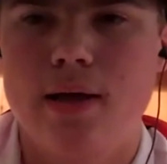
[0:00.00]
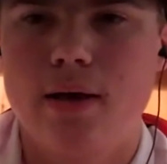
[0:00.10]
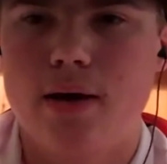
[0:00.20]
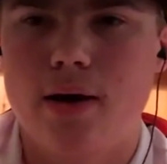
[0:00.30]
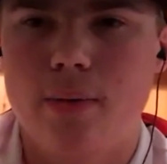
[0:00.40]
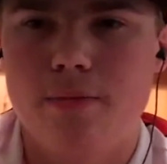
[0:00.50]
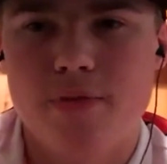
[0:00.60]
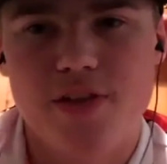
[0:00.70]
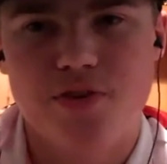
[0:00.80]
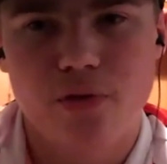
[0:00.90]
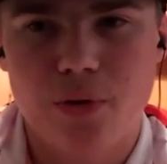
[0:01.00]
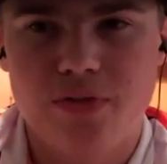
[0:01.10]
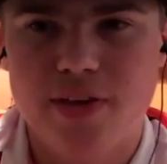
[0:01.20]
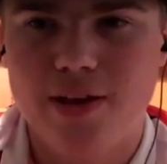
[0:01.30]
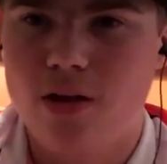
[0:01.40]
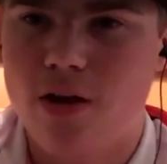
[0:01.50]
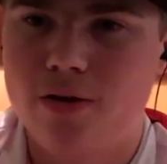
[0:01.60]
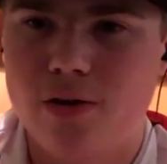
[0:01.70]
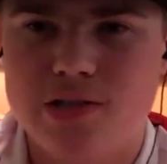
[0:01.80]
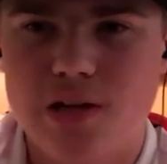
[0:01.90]
That's our focus now, locking
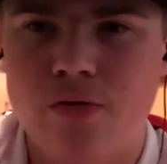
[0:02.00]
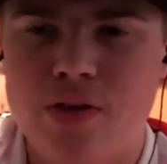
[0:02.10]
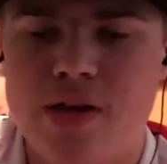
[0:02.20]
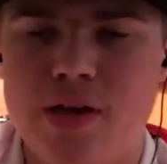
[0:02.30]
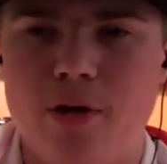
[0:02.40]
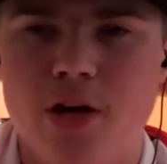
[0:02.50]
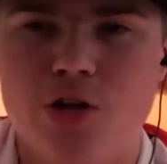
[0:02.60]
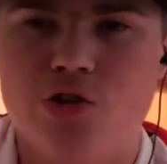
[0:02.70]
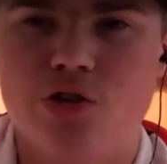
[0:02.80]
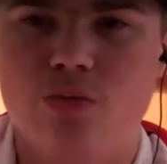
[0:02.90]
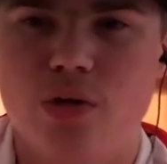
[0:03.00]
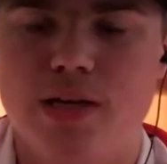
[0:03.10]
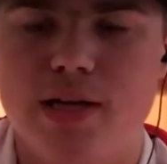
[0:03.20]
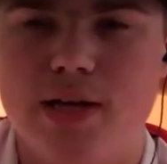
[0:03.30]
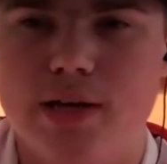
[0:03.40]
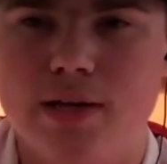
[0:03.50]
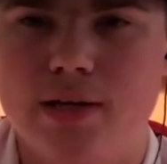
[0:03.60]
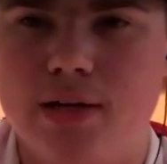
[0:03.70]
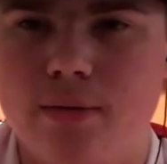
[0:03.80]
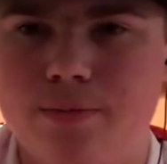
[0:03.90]
ourselves in, making sure we
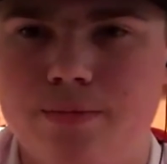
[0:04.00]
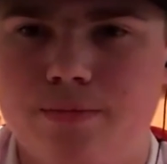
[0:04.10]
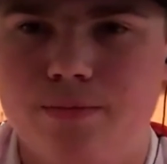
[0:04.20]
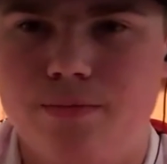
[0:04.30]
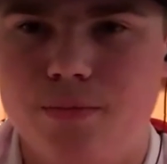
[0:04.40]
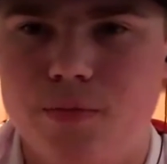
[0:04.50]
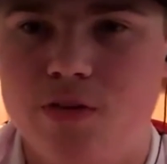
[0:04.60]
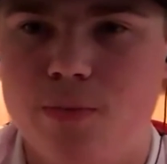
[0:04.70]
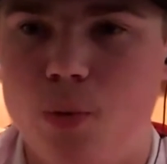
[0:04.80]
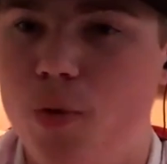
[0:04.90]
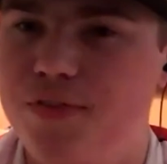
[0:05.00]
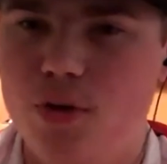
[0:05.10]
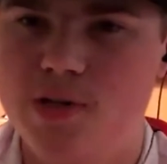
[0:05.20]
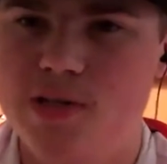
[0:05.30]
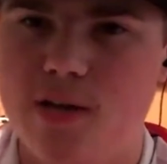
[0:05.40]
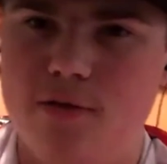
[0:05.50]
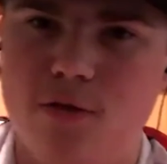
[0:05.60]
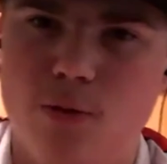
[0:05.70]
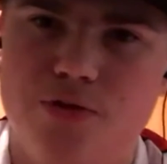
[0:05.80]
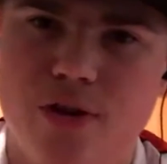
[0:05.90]
can, because points don't reset. So
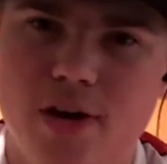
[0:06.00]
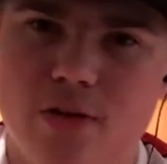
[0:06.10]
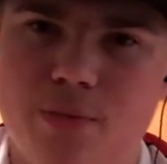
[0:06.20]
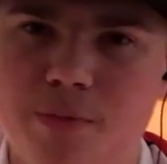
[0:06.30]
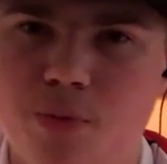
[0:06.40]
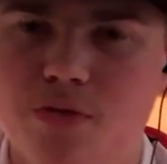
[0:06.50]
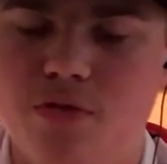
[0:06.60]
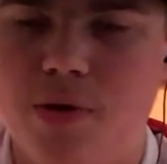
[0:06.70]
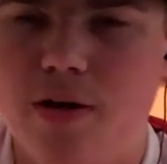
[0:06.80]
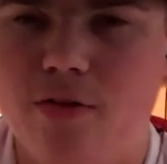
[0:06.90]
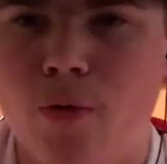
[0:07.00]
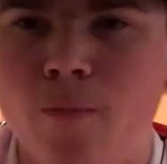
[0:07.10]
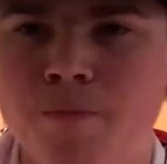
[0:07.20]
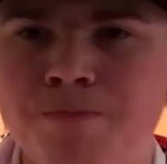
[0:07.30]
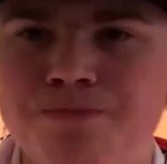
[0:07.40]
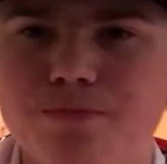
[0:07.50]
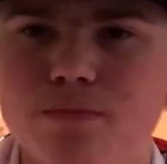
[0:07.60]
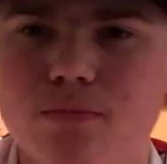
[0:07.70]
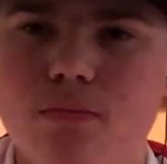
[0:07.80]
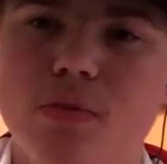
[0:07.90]
we're trying to get as many points as possible
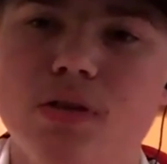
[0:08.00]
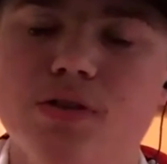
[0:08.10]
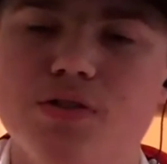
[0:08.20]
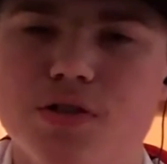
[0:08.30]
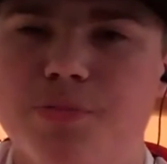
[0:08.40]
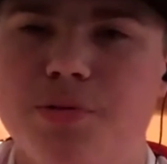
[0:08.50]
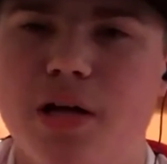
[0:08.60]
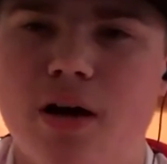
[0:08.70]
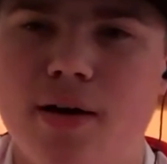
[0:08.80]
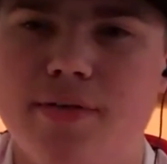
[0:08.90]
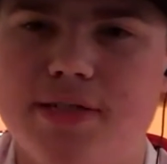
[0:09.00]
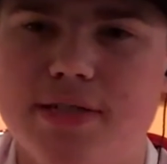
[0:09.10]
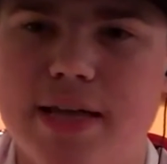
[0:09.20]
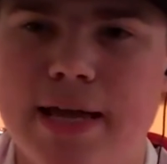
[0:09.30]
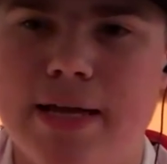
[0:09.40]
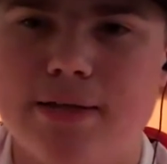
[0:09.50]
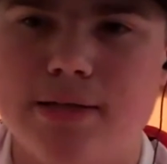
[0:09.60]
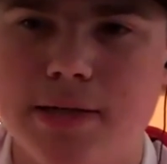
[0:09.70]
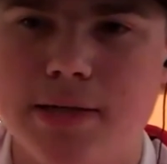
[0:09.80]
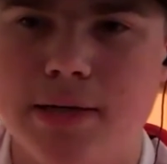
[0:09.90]
to the playoffs and,
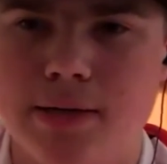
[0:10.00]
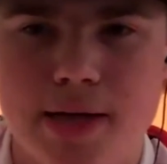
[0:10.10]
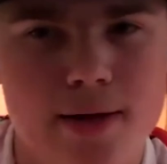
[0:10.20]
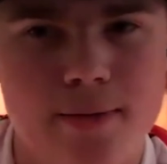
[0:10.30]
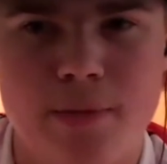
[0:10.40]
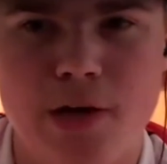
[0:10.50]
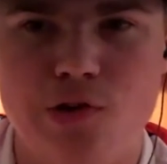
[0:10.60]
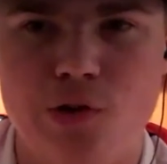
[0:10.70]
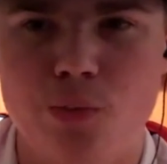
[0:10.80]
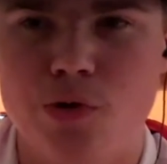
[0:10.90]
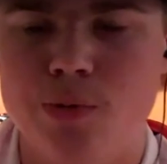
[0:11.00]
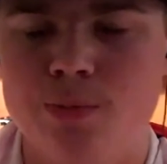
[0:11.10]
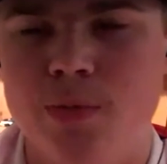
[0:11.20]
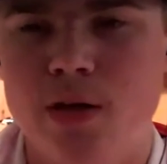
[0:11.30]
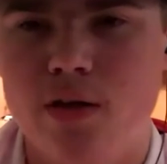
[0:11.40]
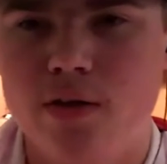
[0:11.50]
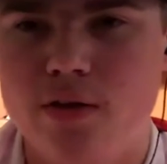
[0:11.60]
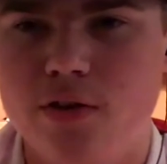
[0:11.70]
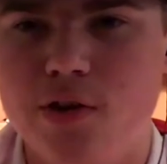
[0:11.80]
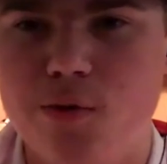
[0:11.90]
make sure we're
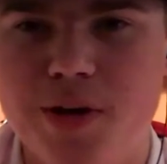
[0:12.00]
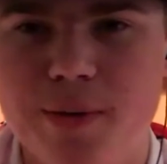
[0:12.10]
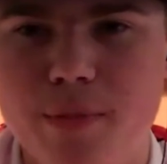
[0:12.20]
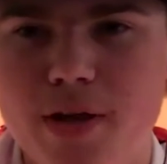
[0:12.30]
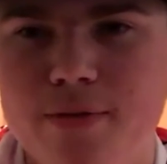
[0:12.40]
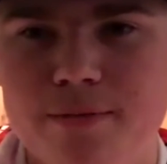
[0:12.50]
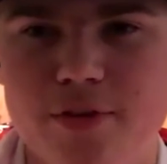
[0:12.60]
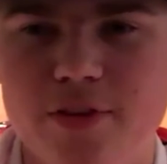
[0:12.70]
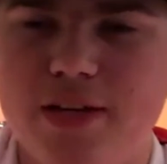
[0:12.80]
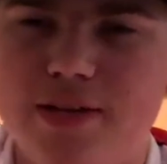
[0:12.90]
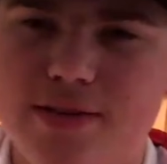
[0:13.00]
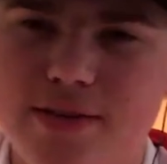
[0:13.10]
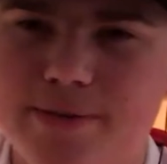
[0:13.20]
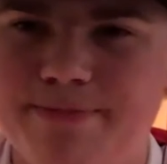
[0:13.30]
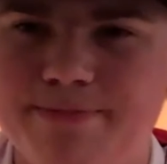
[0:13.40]
good as we can be for the end of the season.